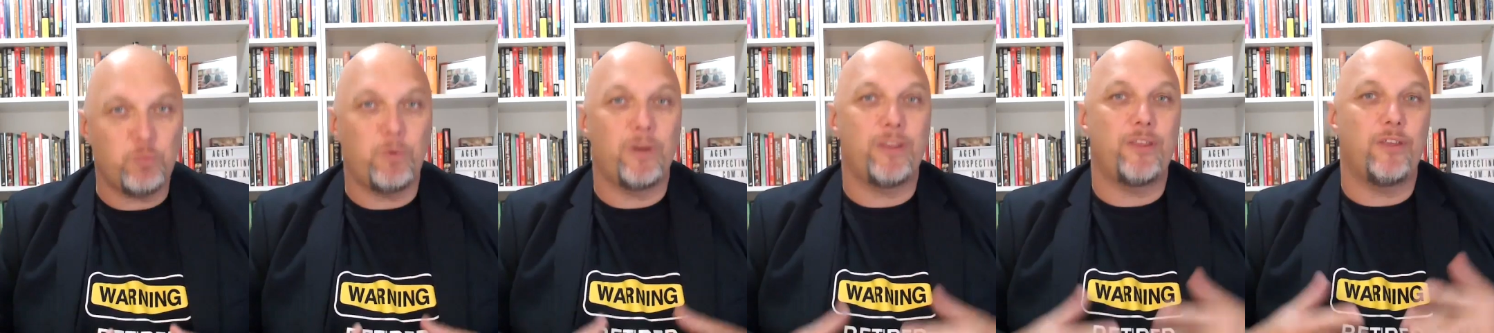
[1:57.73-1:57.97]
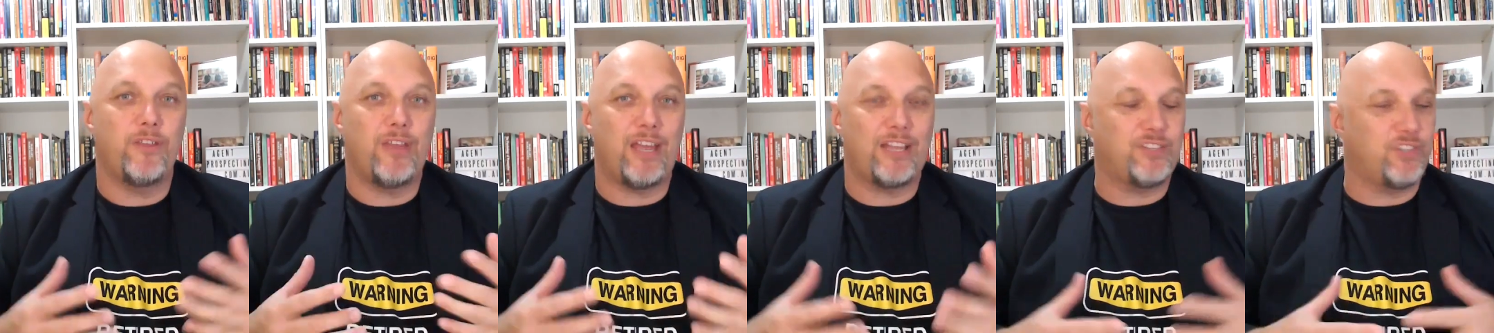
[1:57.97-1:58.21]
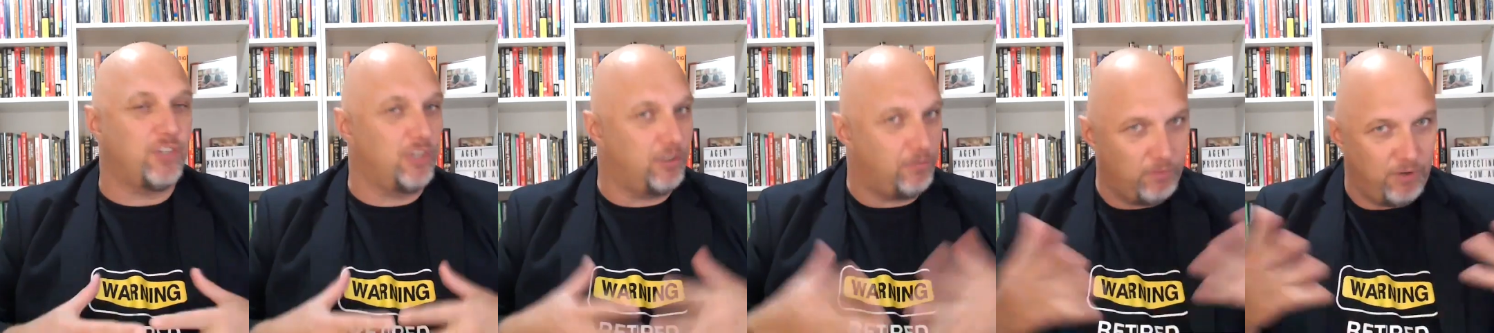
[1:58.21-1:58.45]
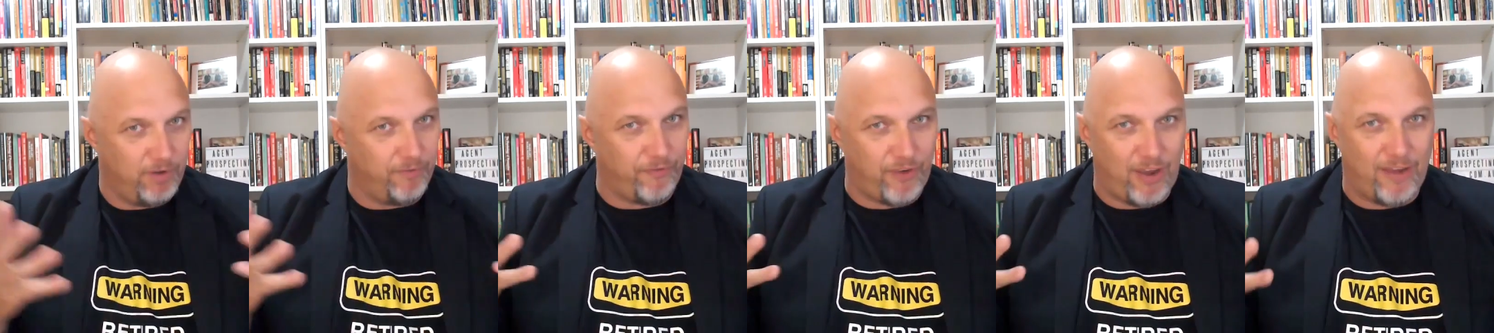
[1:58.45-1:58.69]
whether that's at
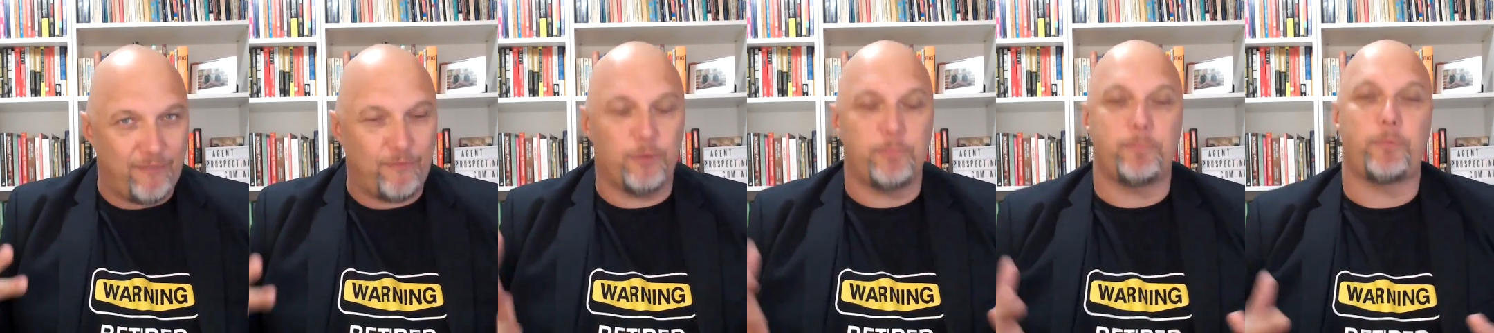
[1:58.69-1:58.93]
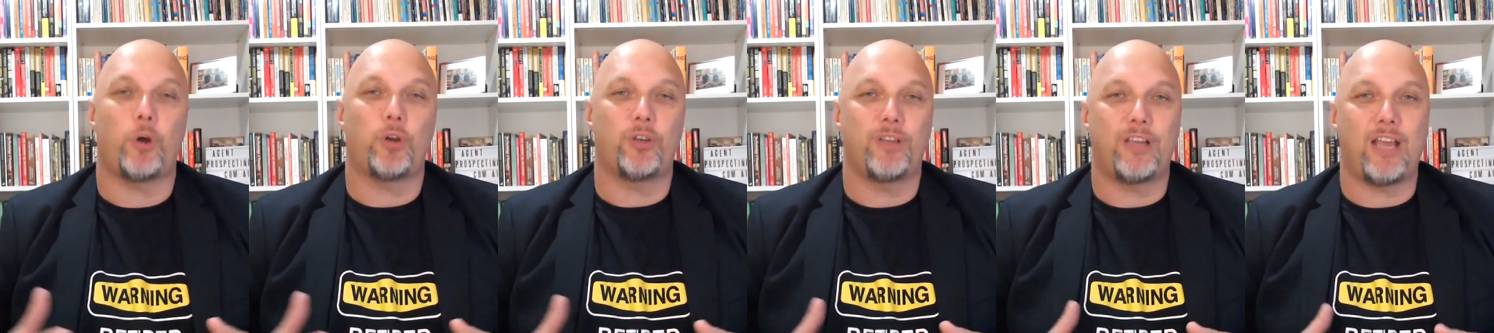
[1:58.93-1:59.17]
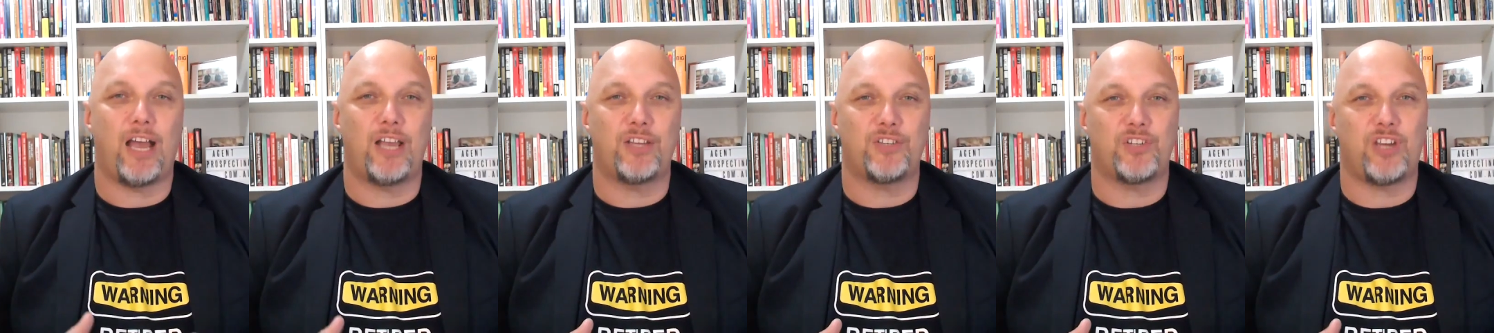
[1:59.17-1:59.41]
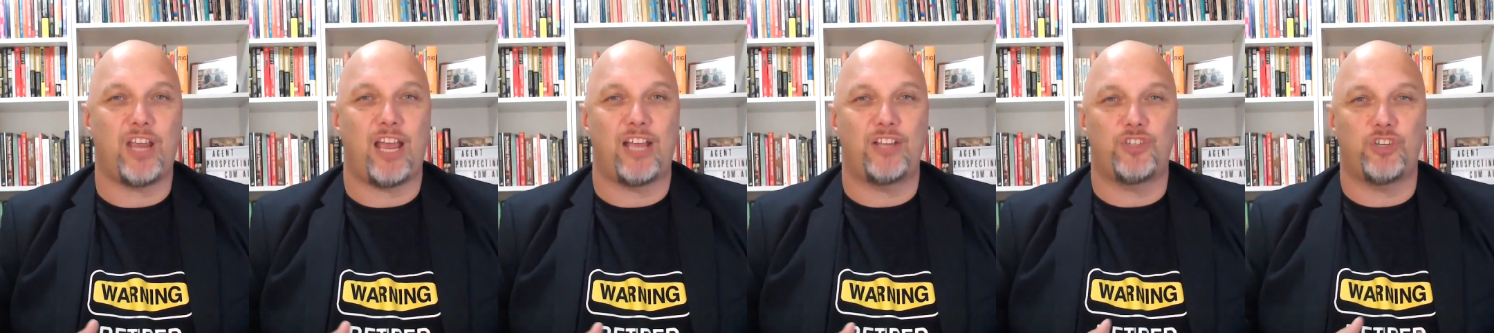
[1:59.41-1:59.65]
your favorite
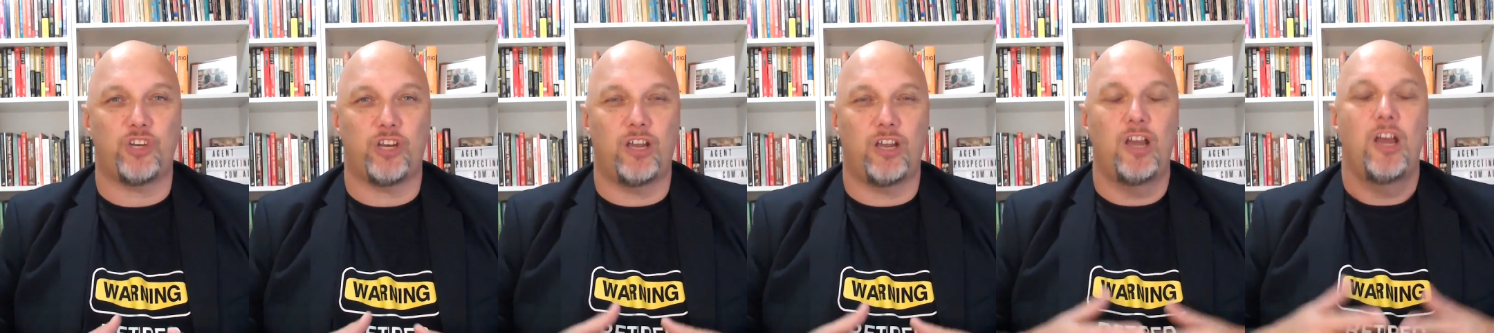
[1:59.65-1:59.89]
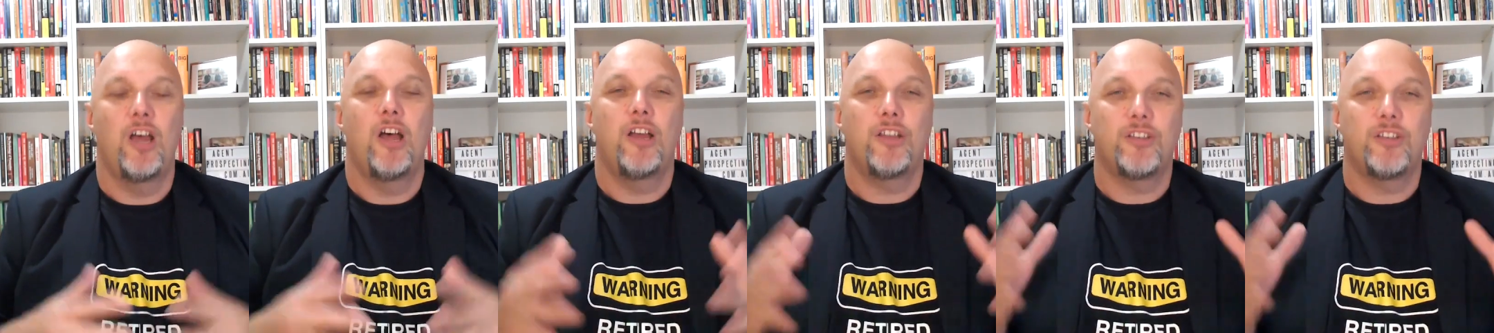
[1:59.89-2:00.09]
podcast catcher,